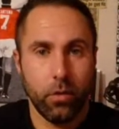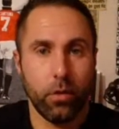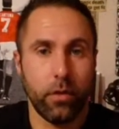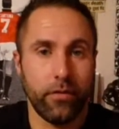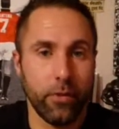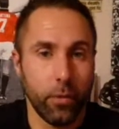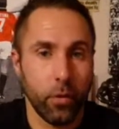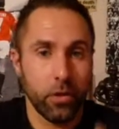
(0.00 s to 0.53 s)

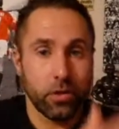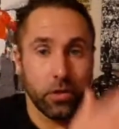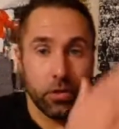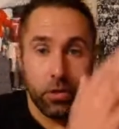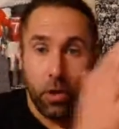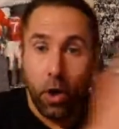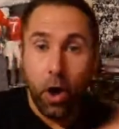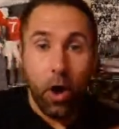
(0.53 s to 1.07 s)
Or if you're
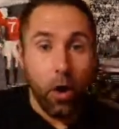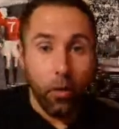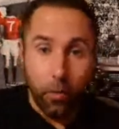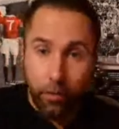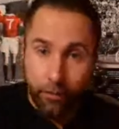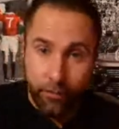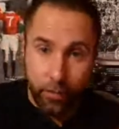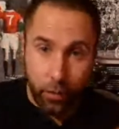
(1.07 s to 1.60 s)
watching
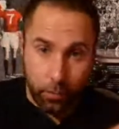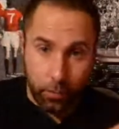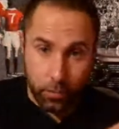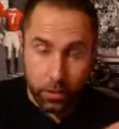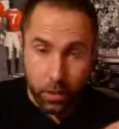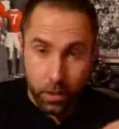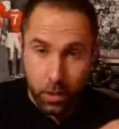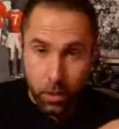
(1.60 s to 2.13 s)
horror
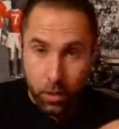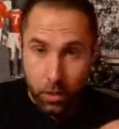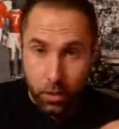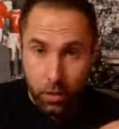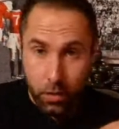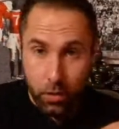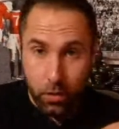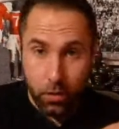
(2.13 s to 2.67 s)
films,
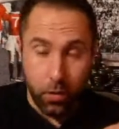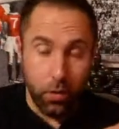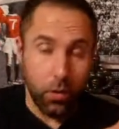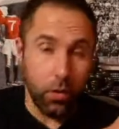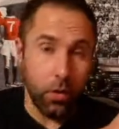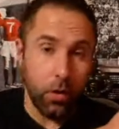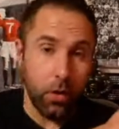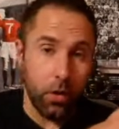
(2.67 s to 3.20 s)

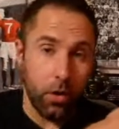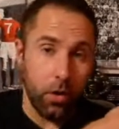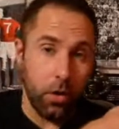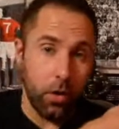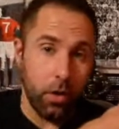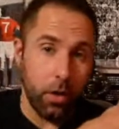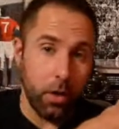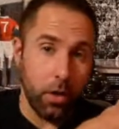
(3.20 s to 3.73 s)

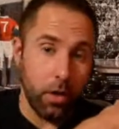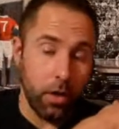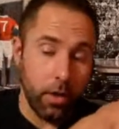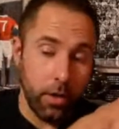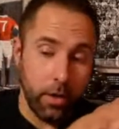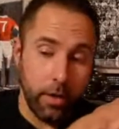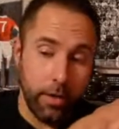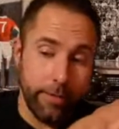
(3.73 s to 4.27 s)
or
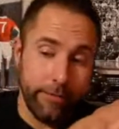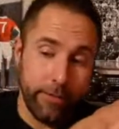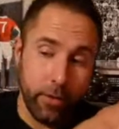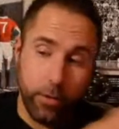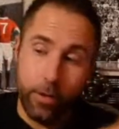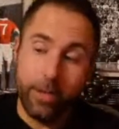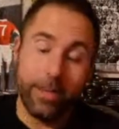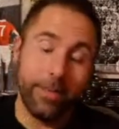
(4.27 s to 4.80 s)
if
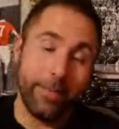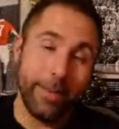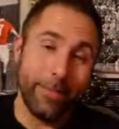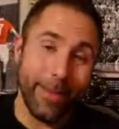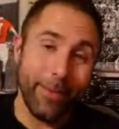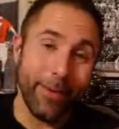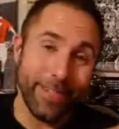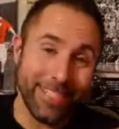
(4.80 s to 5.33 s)
you're one of the
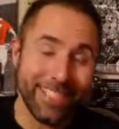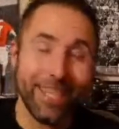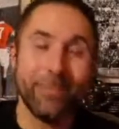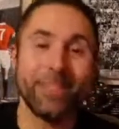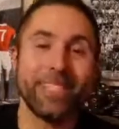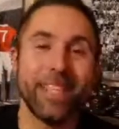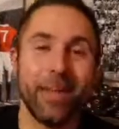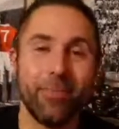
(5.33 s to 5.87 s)
people that watches
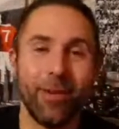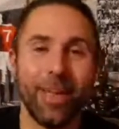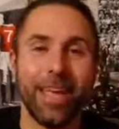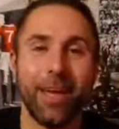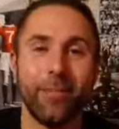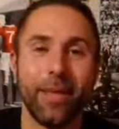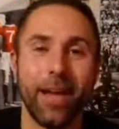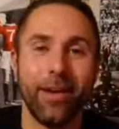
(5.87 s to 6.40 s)
I'm a
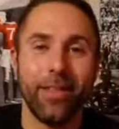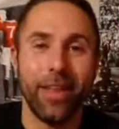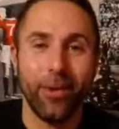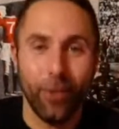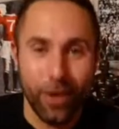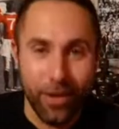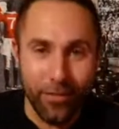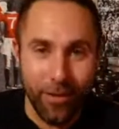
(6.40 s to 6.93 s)
Celebrity, Get Me Out
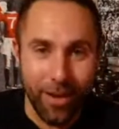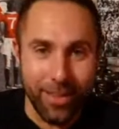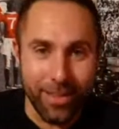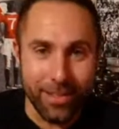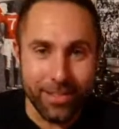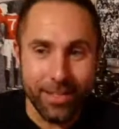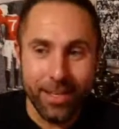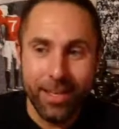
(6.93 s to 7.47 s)
There, or Love
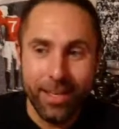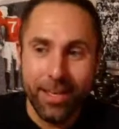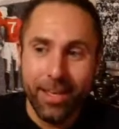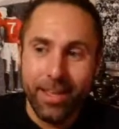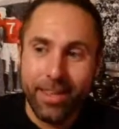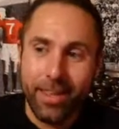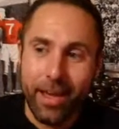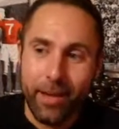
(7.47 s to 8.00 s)
Island,
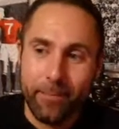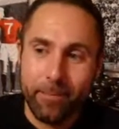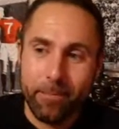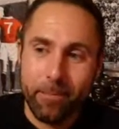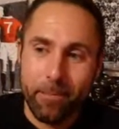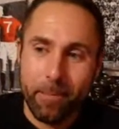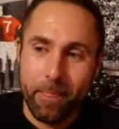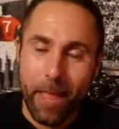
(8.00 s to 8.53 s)
that
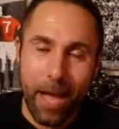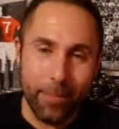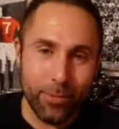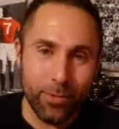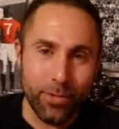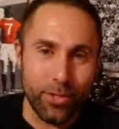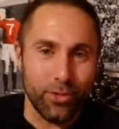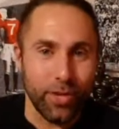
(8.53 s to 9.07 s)

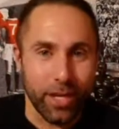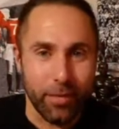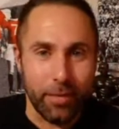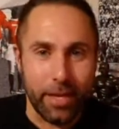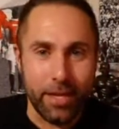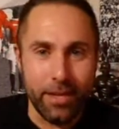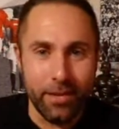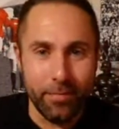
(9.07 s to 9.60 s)
absolutely trigger
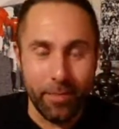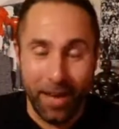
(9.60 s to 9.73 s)
me.